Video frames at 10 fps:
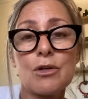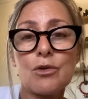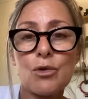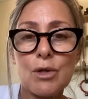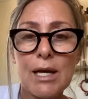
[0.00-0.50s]

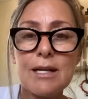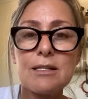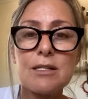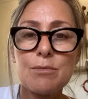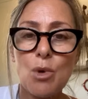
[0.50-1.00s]
Create
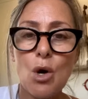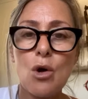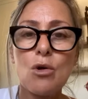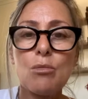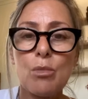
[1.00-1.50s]

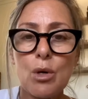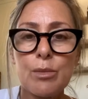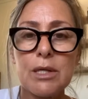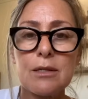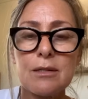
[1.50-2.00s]
small
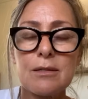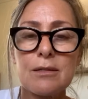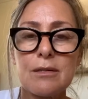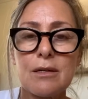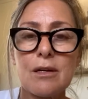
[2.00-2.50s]
moments
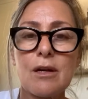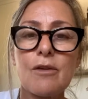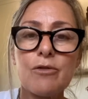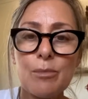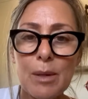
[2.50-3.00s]

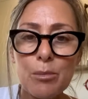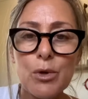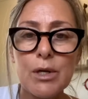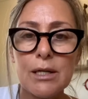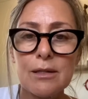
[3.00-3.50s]
of
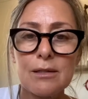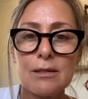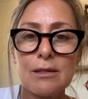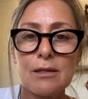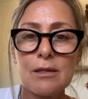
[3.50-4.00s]
remembering.
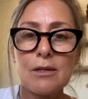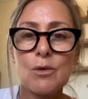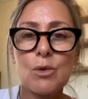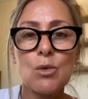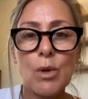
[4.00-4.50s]

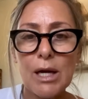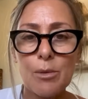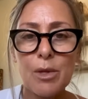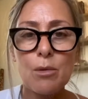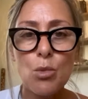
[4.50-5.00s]
When you wake
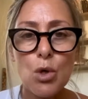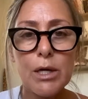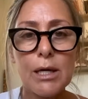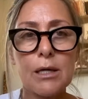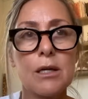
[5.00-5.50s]
up in the
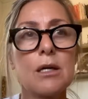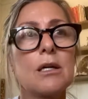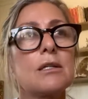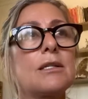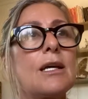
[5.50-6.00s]
morning,
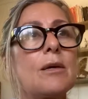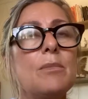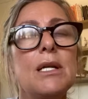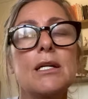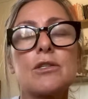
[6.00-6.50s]
take a
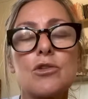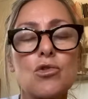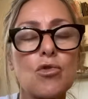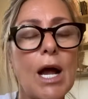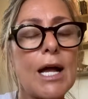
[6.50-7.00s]
minute,
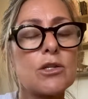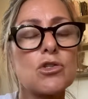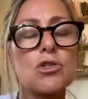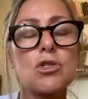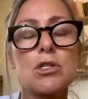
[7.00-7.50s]

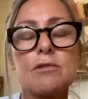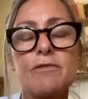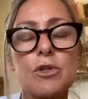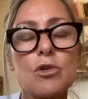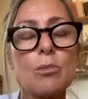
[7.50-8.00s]
stretch,
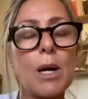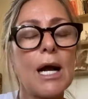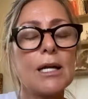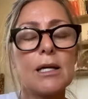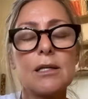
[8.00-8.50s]
feel your
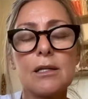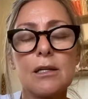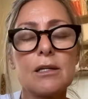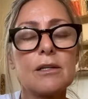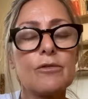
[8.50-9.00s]
body,
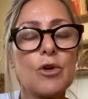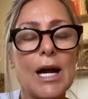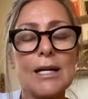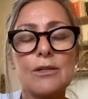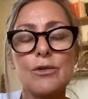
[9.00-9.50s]
give
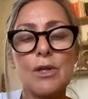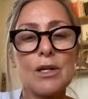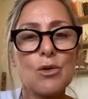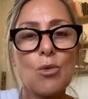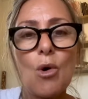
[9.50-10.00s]
gratitude that
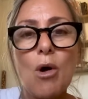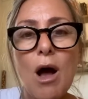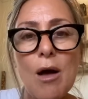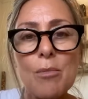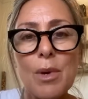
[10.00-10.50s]
you woke
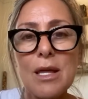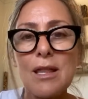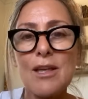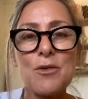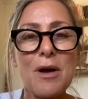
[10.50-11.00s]
up and
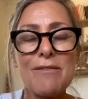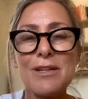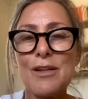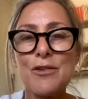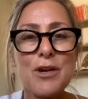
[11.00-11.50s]
that you have
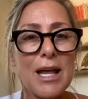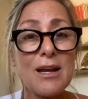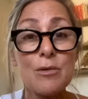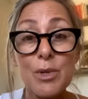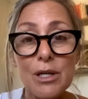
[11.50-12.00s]
another day
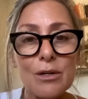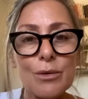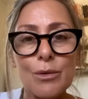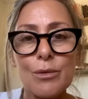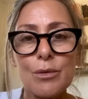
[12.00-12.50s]
to be you.